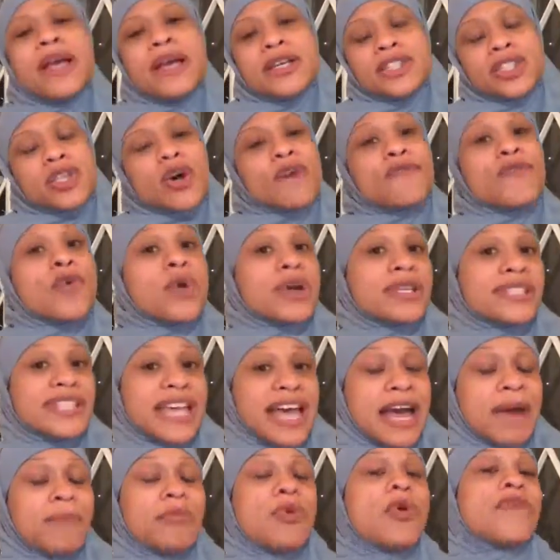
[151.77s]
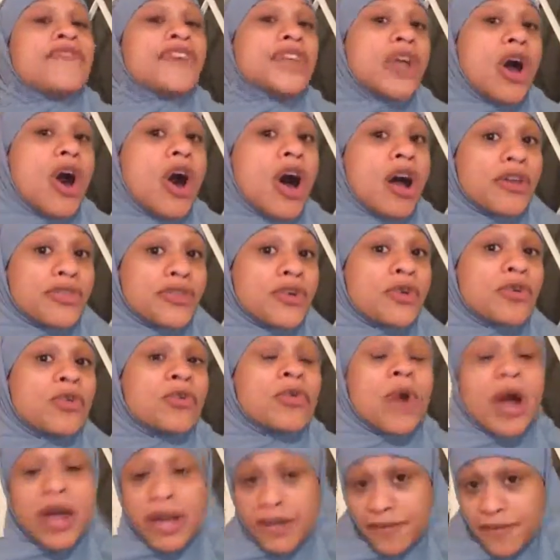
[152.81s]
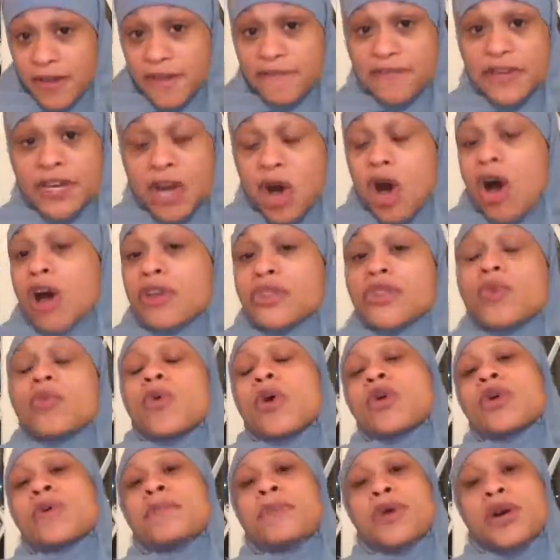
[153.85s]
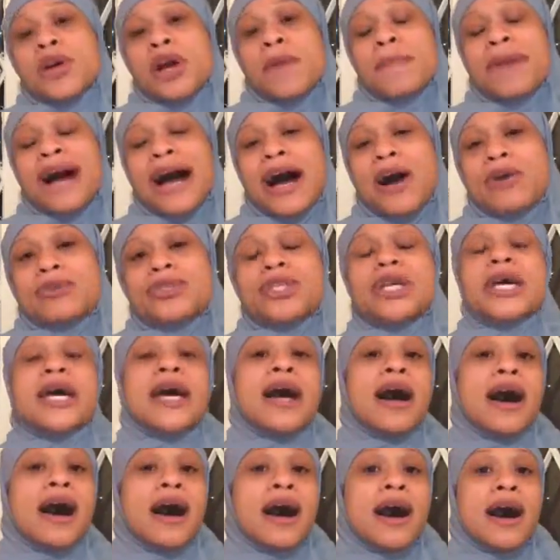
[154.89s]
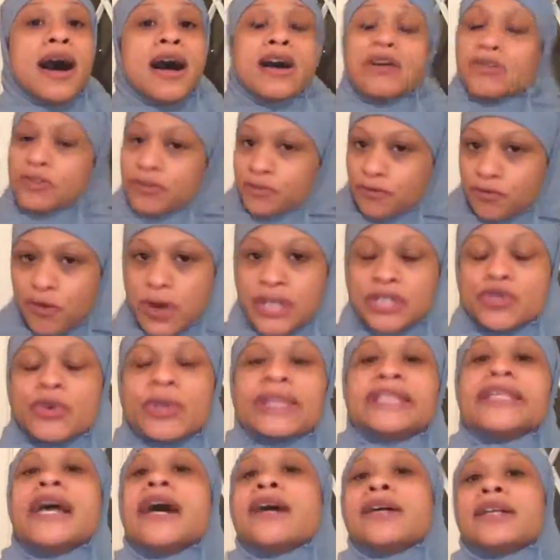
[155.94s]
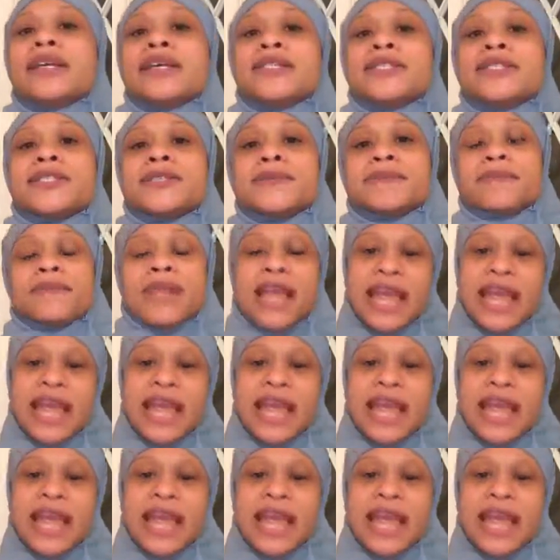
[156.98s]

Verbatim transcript: So, for example, if an author if an author wrote a book about uh, Frederick Douglass,